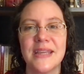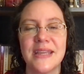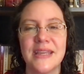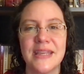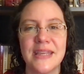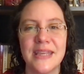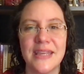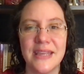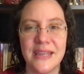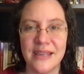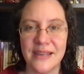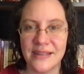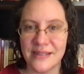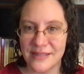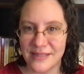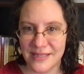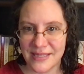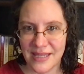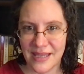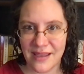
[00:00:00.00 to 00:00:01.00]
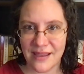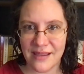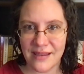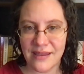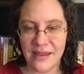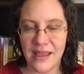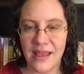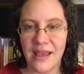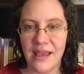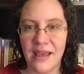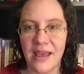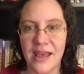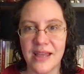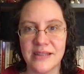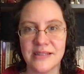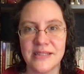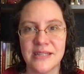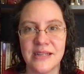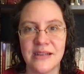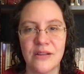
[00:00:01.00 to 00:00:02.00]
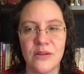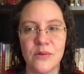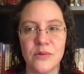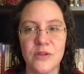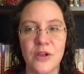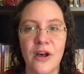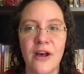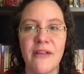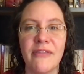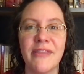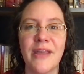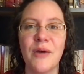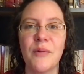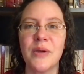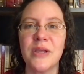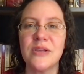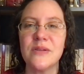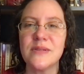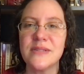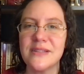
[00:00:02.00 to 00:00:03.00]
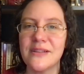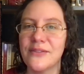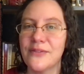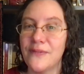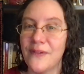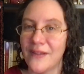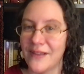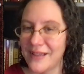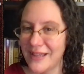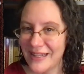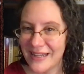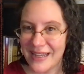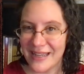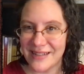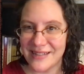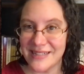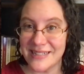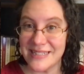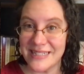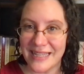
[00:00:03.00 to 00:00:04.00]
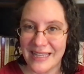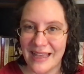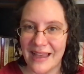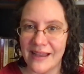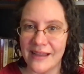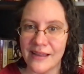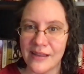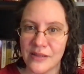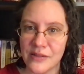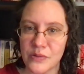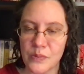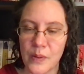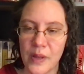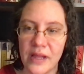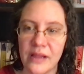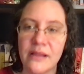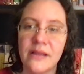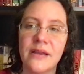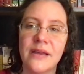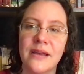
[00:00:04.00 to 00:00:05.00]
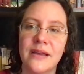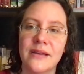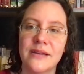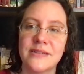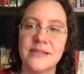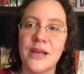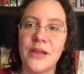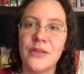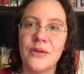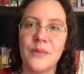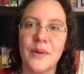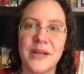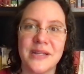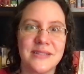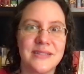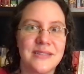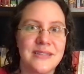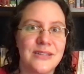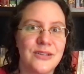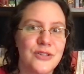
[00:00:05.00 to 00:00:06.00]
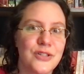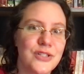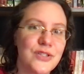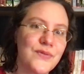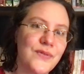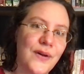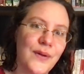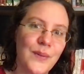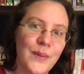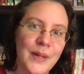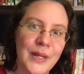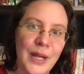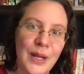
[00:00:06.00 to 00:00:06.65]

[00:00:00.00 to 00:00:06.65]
he is seeing as it goes on. That way you still feel connected to Kai as well. Because otherwise, you're just following